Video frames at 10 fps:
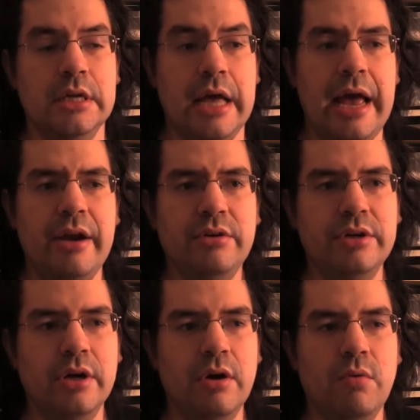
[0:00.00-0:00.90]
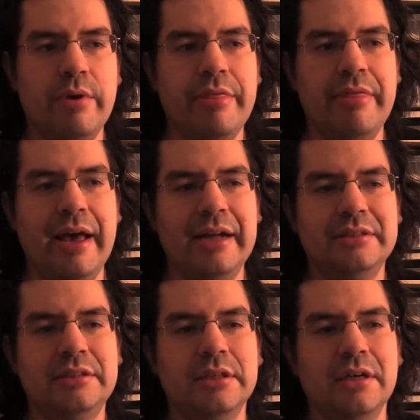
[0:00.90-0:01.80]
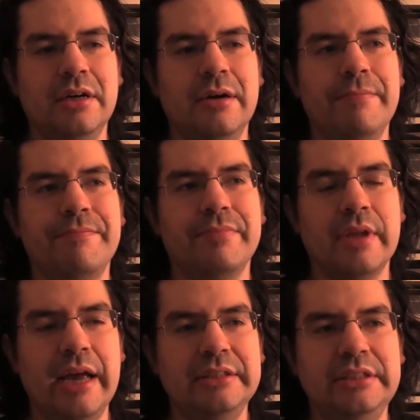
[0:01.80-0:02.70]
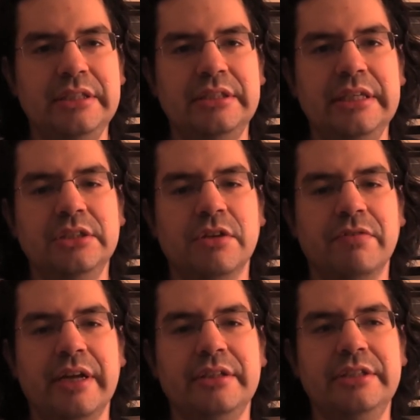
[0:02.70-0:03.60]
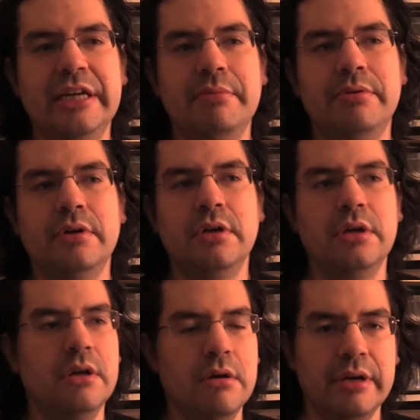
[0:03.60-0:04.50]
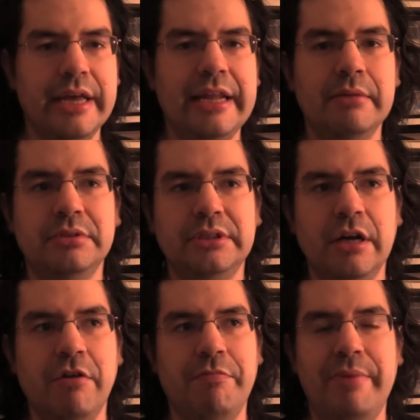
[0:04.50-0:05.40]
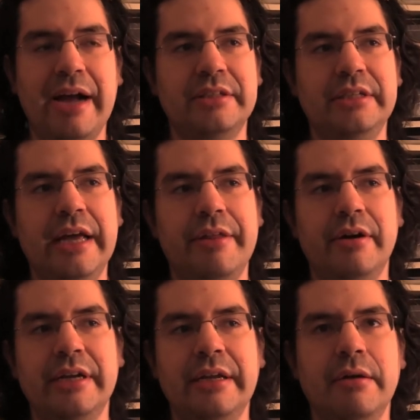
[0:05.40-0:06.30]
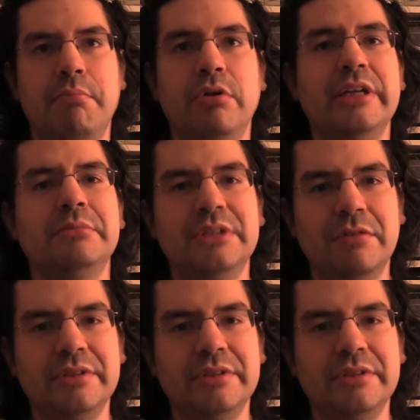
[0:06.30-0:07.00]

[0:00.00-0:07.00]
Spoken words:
And with that, I see scenes of, like, Dib getting himself back together, pulling himself